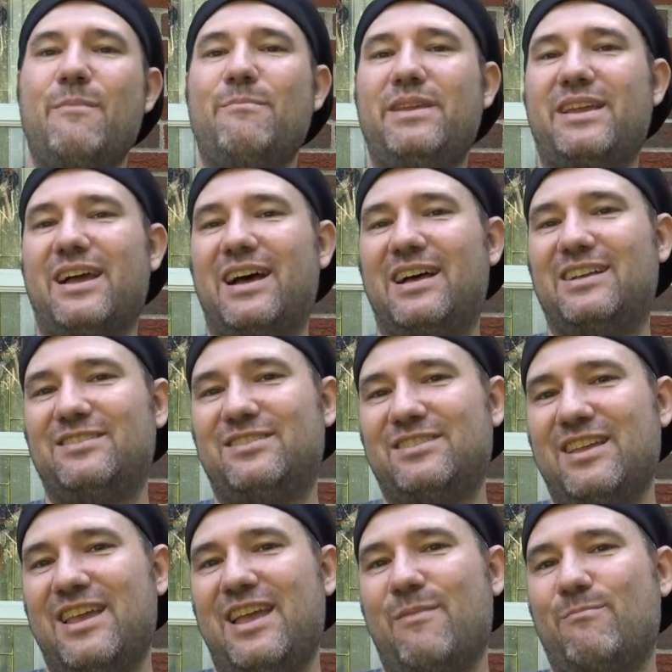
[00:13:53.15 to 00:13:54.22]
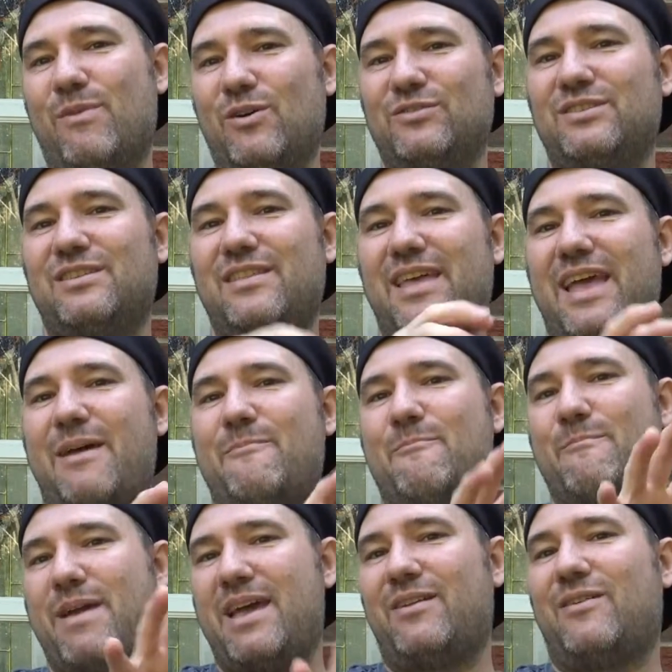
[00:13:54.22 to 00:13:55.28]
because most of the
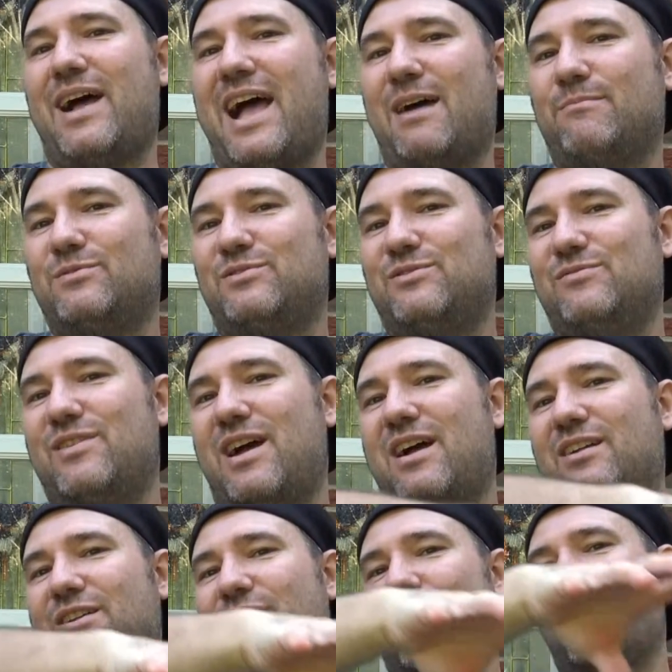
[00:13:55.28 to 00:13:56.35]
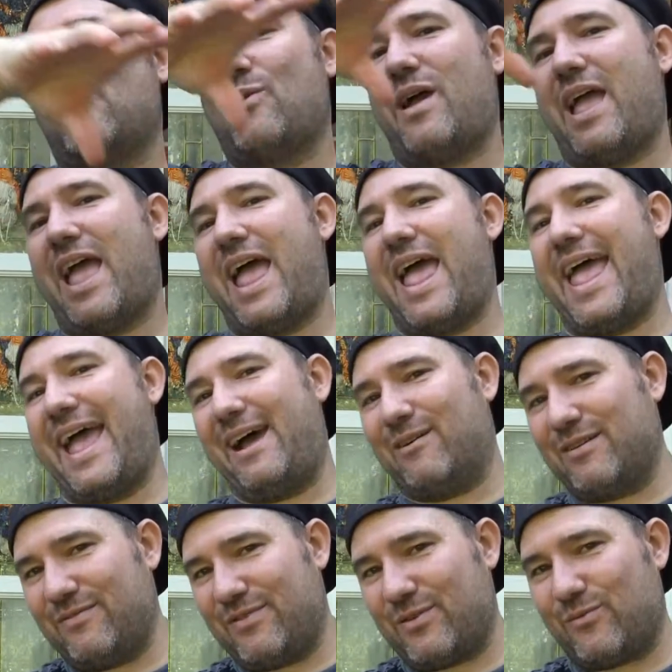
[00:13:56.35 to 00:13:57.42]
metal albums do not go
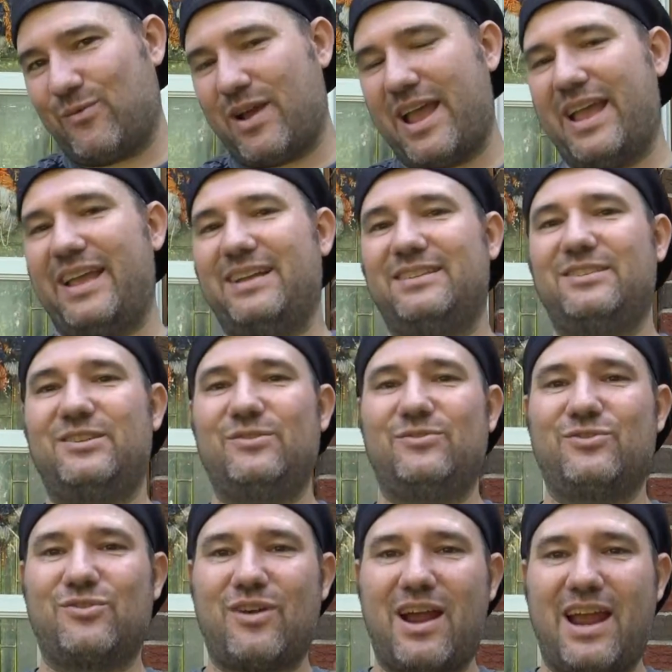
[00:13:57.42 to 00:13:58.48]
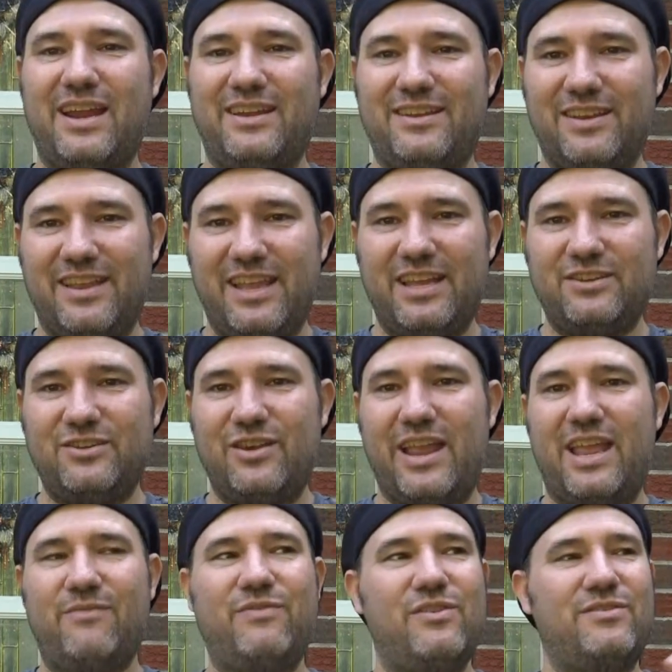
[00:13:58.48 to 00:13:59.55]
out of their way to try to get you.
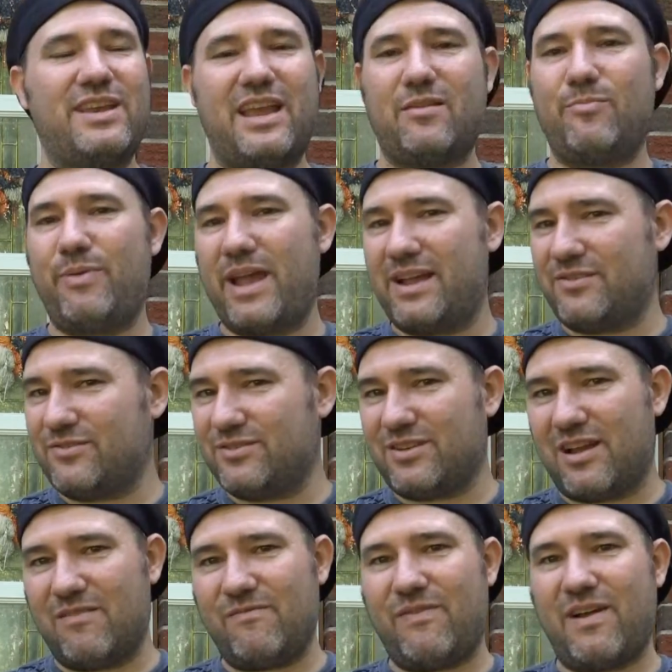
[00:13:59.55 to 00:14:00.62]
If you take Petra's On